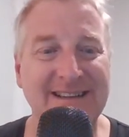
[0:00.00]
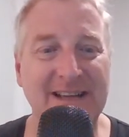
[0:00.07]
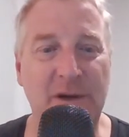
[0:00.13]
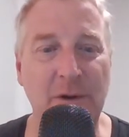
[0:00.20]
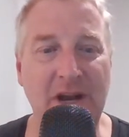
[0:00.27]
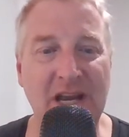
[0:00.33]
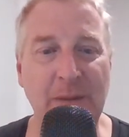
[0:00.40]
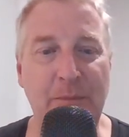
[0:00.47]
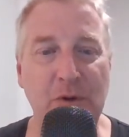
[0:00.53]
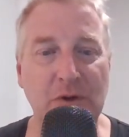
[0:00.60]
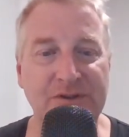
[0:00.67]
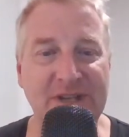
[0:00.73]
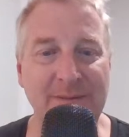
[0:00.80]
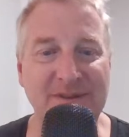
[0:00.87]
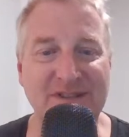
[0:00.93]
Liquidity
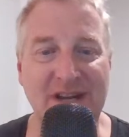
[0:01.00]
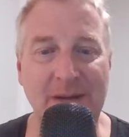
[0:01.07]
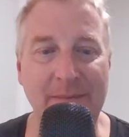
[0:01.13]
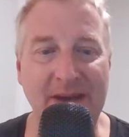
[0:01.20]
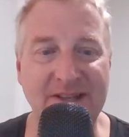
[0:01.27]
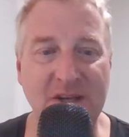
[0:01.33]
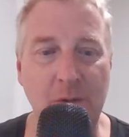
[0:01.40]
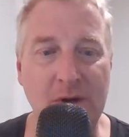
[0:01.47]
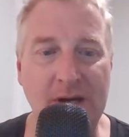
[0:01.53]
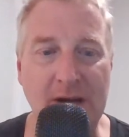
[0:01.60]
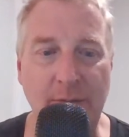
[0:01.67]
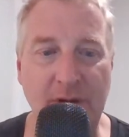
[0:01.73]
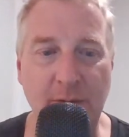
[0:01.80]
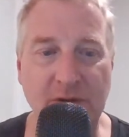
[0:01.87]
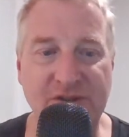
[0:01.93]
pool team has done amazing work
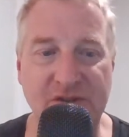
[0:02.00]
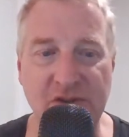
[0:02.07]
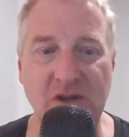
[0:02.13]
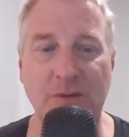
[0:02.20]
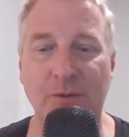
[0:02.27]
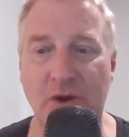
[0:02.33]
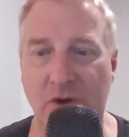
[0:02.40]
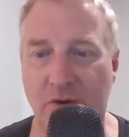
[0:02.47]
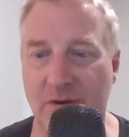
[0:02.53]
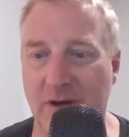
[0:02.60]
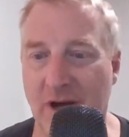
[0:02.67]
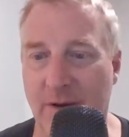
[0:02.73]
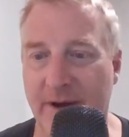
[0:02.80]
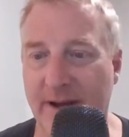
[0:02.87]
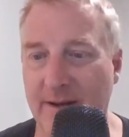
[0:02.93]
and we will soon moon.
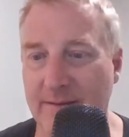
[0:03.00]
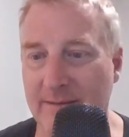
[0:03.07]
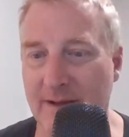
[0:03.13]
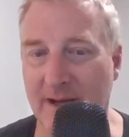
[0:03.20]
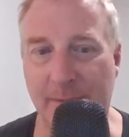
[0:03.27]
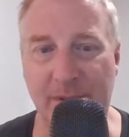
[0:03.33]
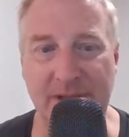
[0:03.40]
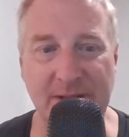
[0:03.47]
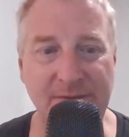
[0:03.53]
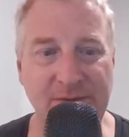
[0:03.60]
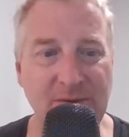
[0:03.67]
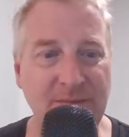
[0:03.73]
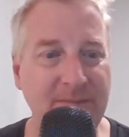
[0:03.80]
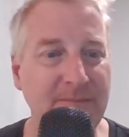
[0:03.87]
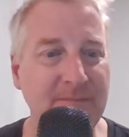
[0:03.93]
All right, I believe
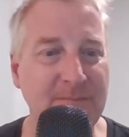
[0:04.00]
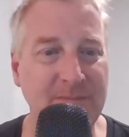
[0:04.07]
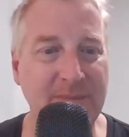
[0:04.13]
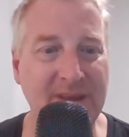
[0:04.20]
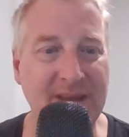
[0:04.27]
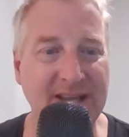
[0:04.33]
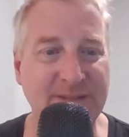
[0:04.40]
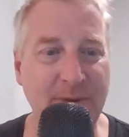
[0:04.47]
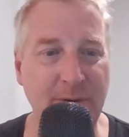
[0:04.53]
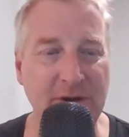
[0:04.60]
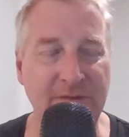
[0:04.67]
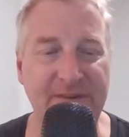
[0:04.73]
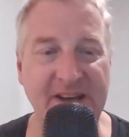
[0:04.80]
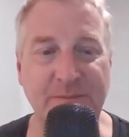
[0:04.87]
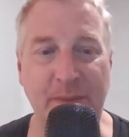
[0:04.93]
you. It's my
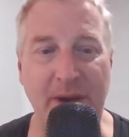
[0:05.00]
real face.